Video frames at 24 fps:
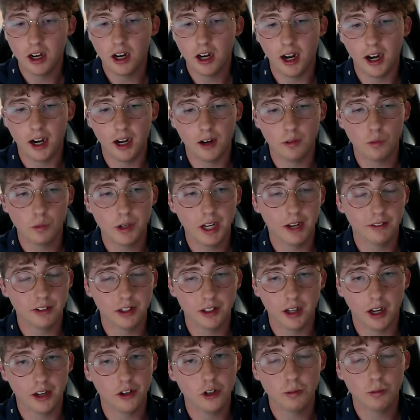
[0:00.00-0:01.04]
Uh, we have
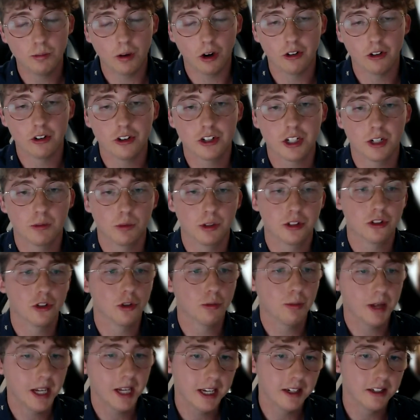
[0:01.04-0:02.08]
a, a, new partnership with
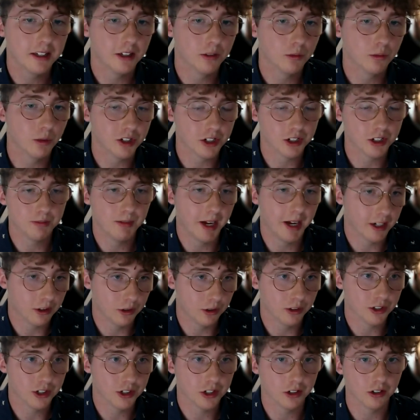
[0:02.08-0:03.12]
Trupanion, which is
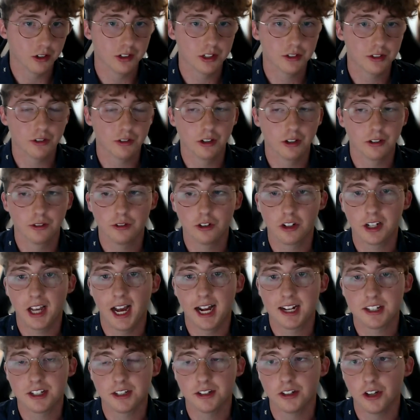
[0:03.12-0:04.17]
medical insurance for for
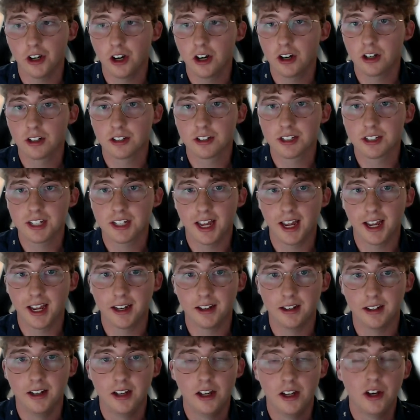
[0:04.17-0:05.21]
cats and dogs,
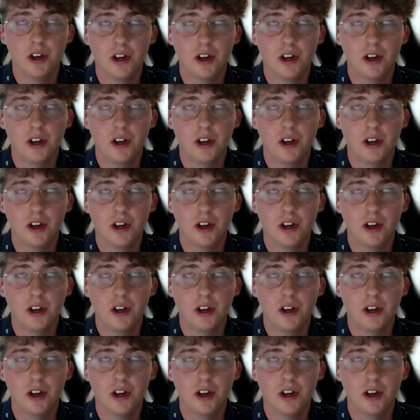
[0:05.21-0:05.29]
and